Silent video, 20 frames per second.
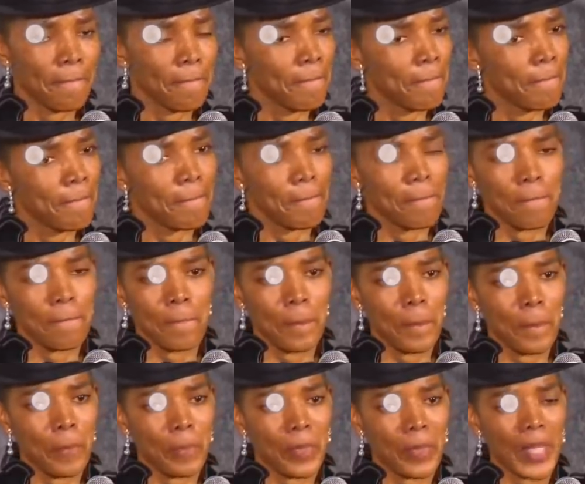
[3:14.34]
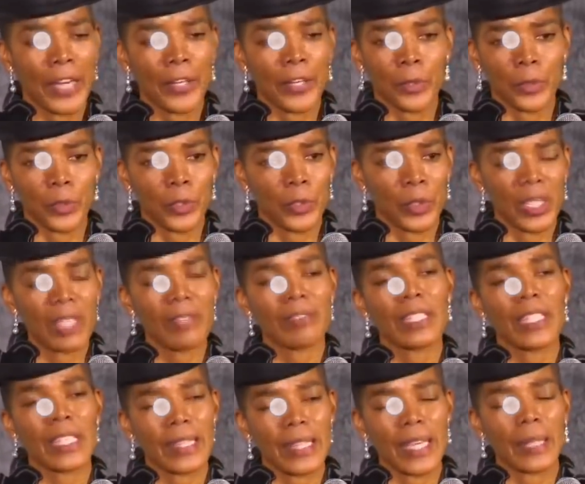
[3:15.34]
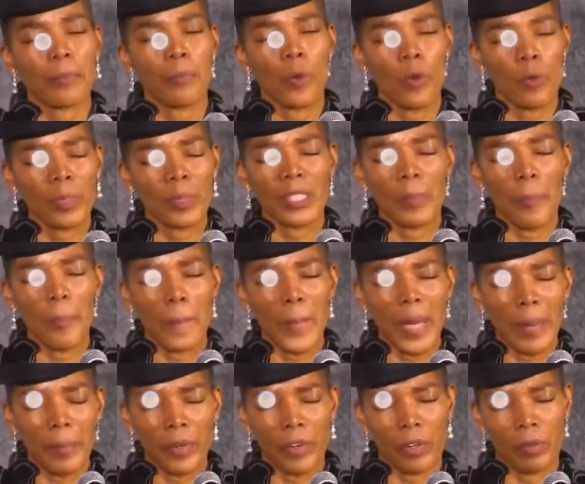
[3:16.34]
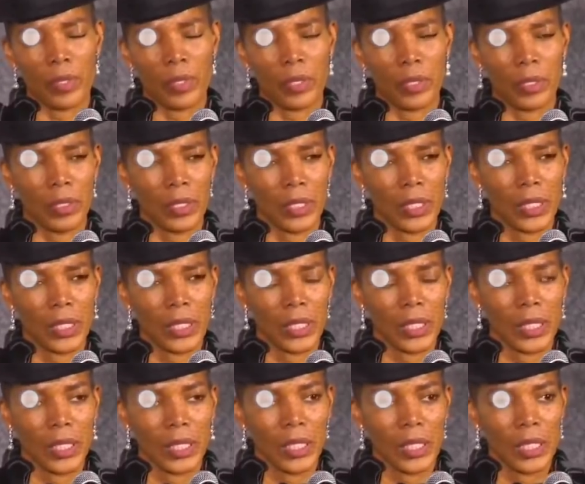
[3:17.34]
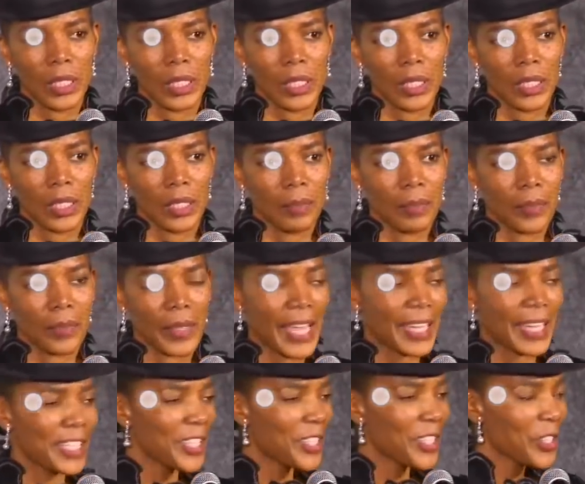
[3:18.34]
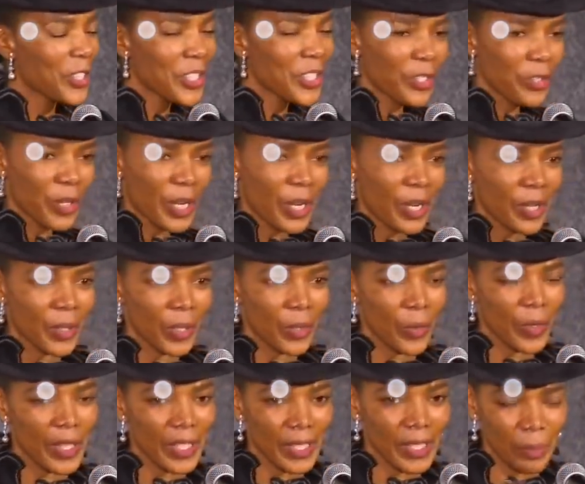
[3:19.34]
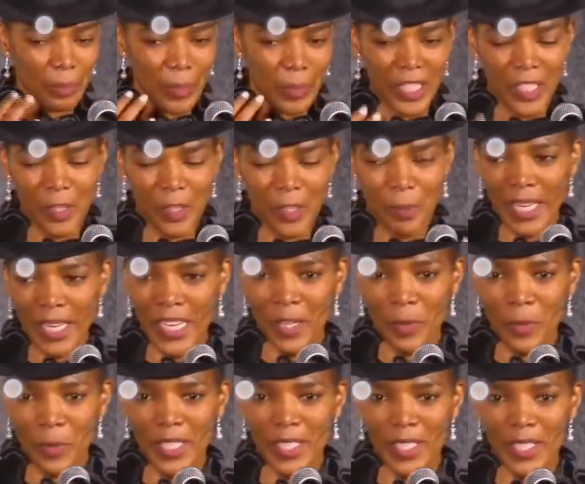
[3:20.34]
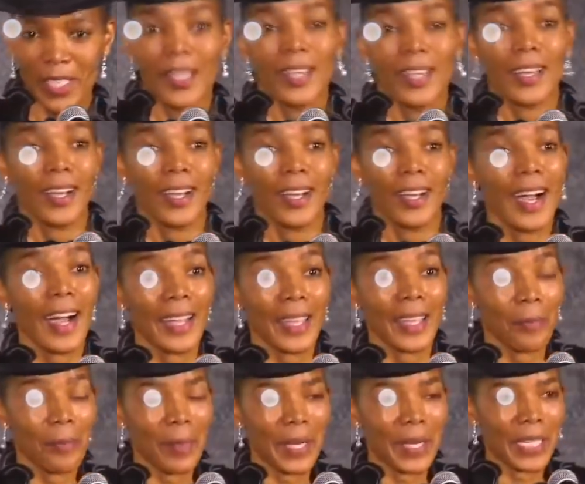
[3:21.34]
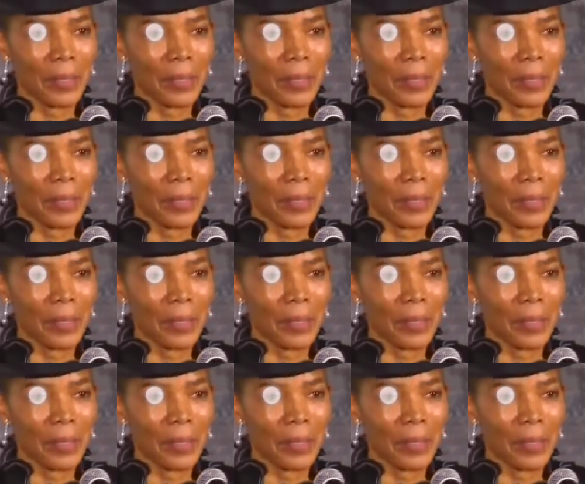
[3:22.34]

I don't know, even in that moment, memorable. And he turned around with this big smile and went, "Hi, my name is Shona."